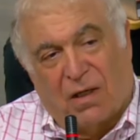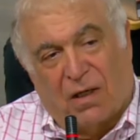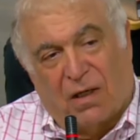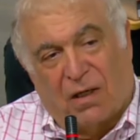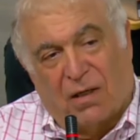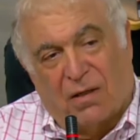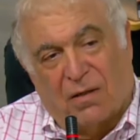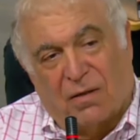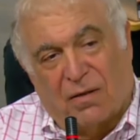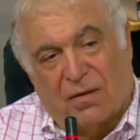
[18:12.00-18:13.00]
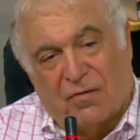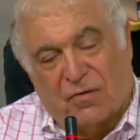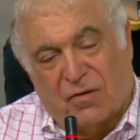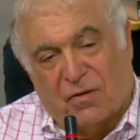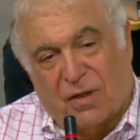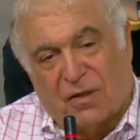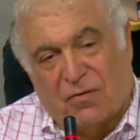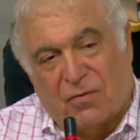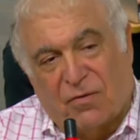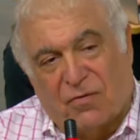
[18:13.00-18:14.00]
Is it correct
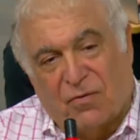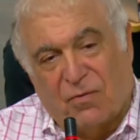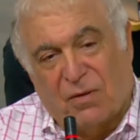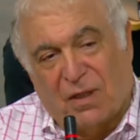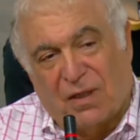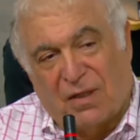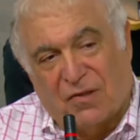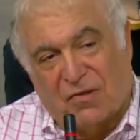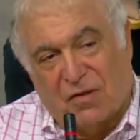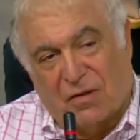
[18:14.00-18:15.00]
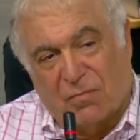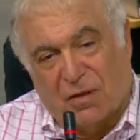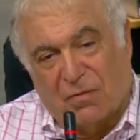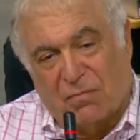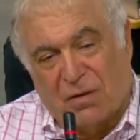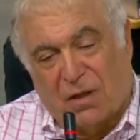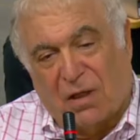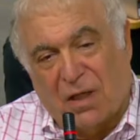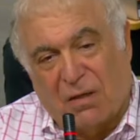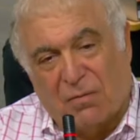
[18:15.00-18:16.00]
to assume that he has still been
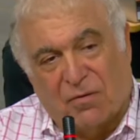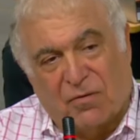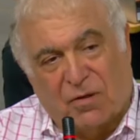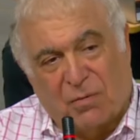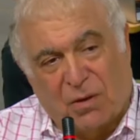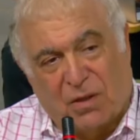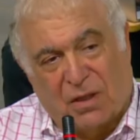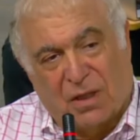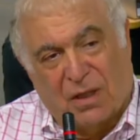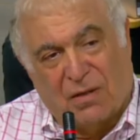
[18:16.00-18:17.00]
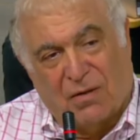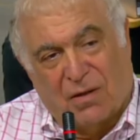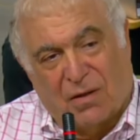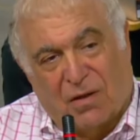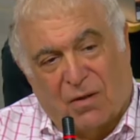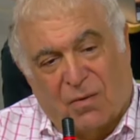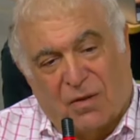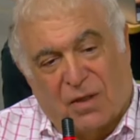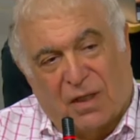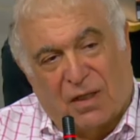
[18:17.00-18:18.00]
unable to communicate
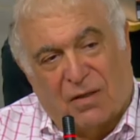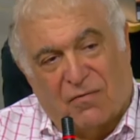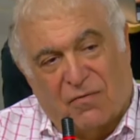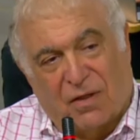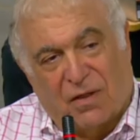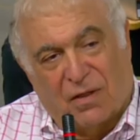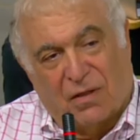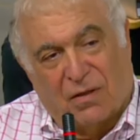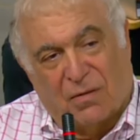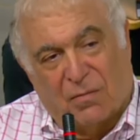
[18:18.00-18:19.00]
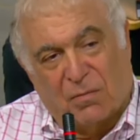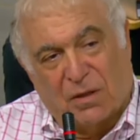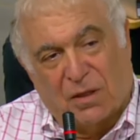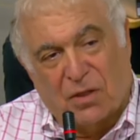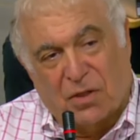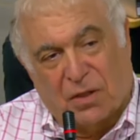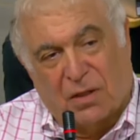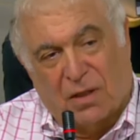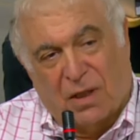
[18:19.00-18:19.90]
with the head of the militia?